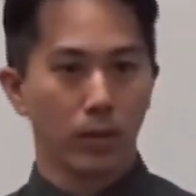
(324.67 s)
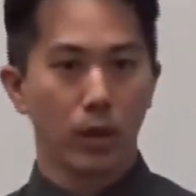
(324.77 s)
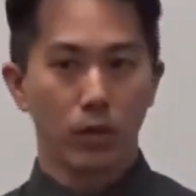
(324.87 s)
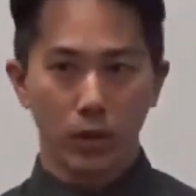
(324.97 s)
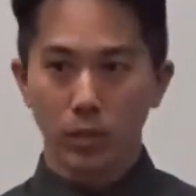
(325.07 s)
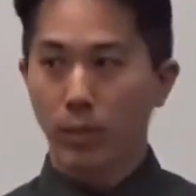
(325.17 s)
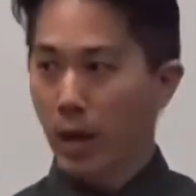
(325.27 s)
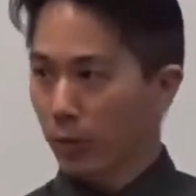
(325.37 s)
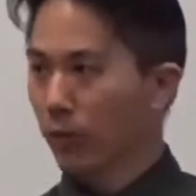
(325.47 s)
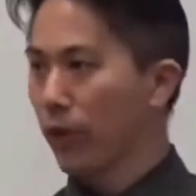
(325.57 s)
There's some
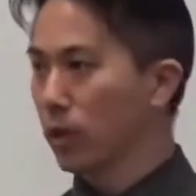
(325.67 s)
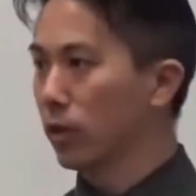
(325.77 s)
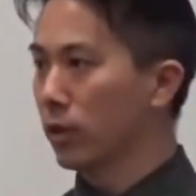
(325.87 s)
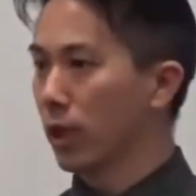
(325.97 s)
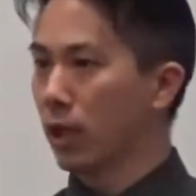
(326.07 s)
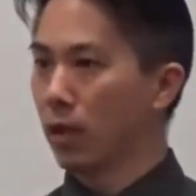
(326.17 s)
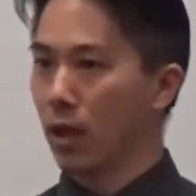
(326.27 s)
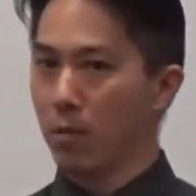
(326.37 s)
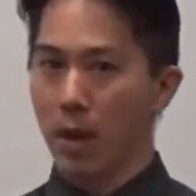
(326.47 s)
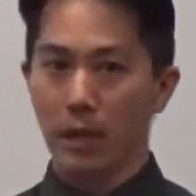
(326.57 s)
health professionals in here
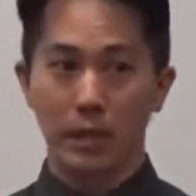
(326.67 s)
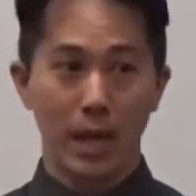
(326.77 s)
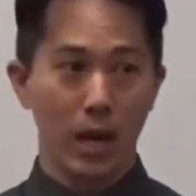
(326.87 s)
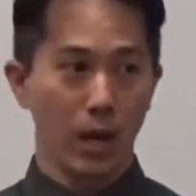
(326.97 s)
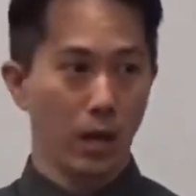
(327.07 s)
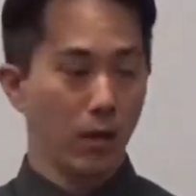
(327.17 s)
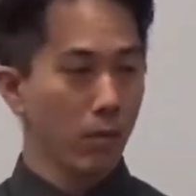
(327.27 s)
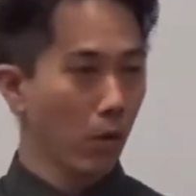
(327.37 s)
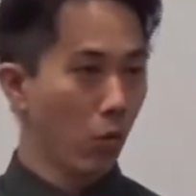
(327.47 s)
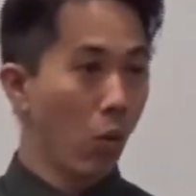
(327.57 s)
that may say
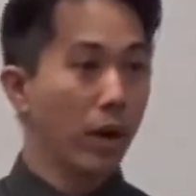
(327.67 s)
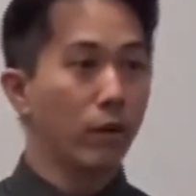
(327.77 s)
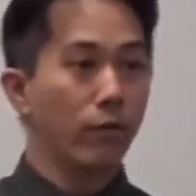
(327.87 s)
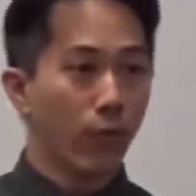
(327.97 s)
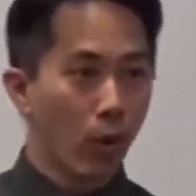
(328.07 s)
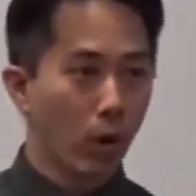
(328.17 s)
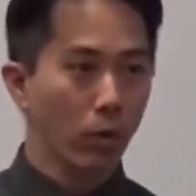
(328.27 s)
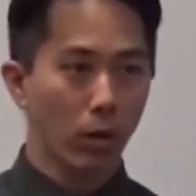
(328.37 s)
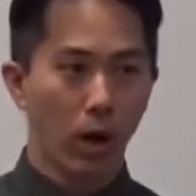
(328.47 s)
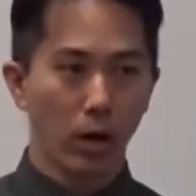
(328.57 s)
1 in
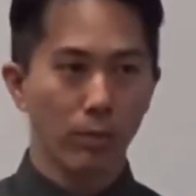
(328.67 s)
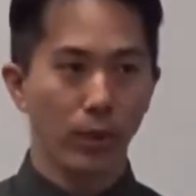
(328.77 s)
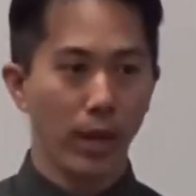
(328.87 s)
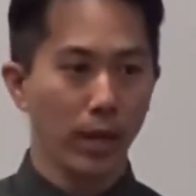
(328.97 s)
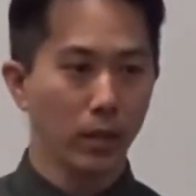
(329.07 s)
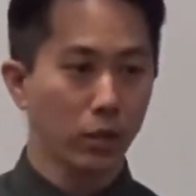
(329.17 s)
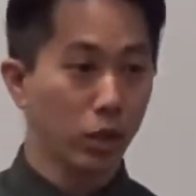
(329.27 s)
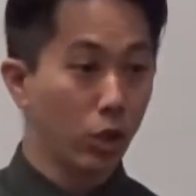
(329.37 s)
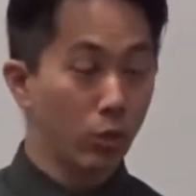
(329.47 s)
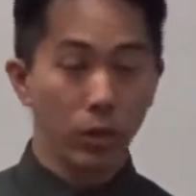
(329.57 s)
4 are compliant,
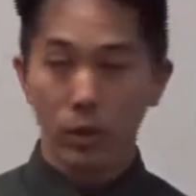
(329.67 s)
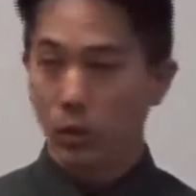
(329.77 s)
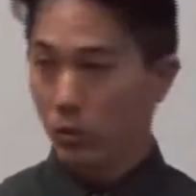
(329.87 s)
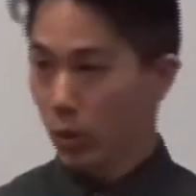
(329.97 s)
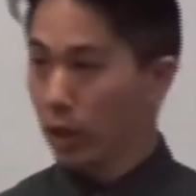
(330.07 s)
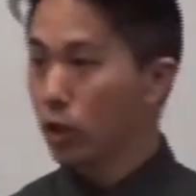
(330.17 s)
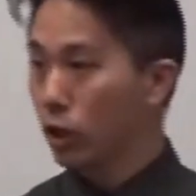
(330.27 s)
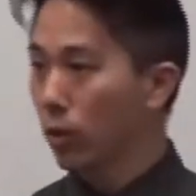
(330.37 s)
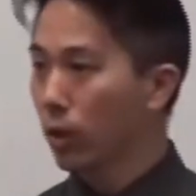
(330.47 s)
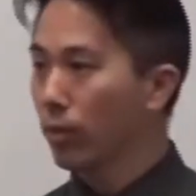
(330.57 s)
1 in
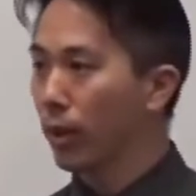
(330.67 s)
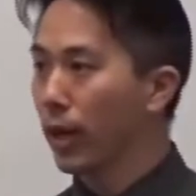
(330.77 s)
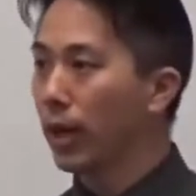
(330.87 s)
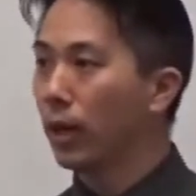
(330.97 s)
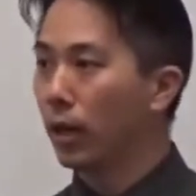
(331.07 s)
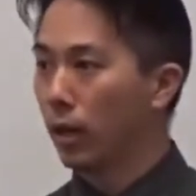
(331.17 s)
2 are compliant,